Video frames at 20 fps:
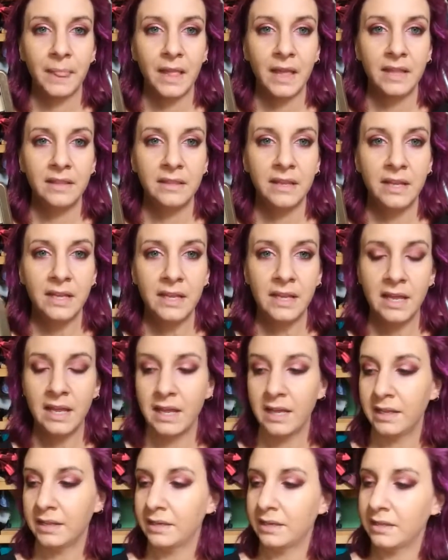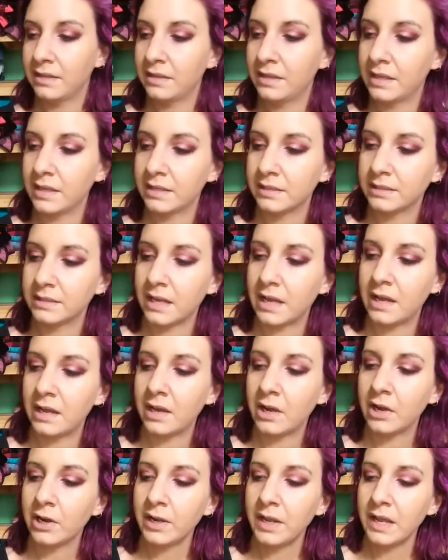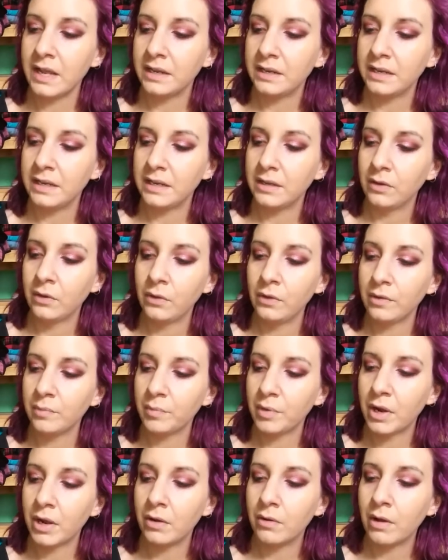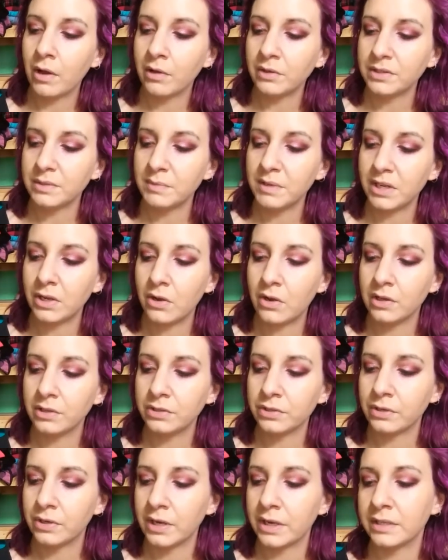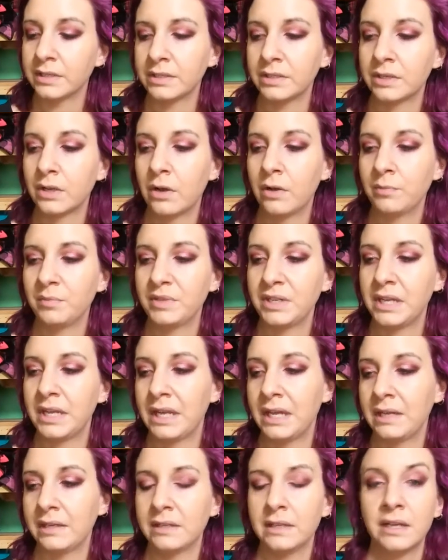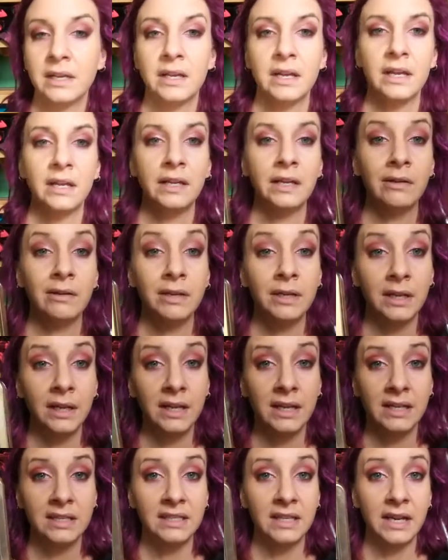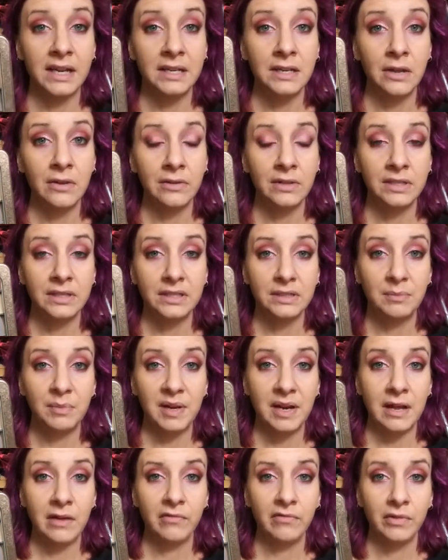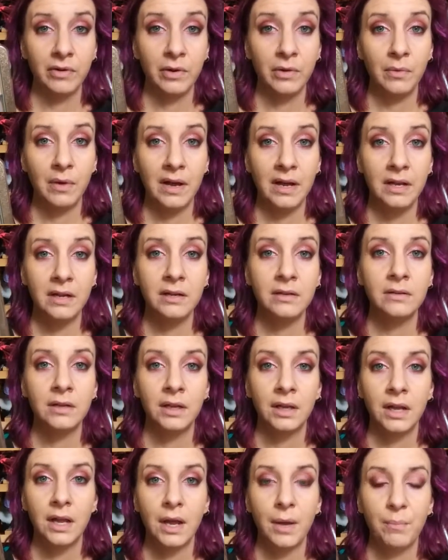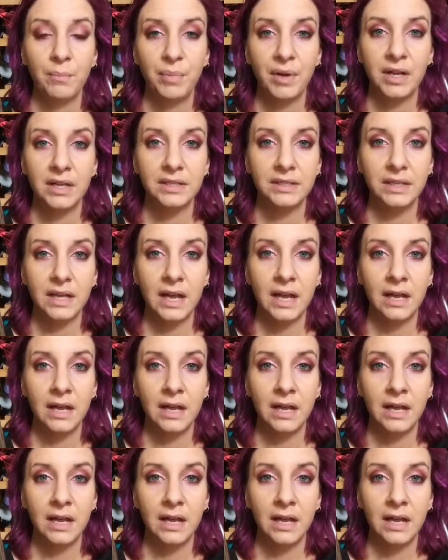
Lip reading: and they had this hard candy Look Pro Ultimate Contour and Sculpt Kit. Now, like I said, I know this has been out for a while, but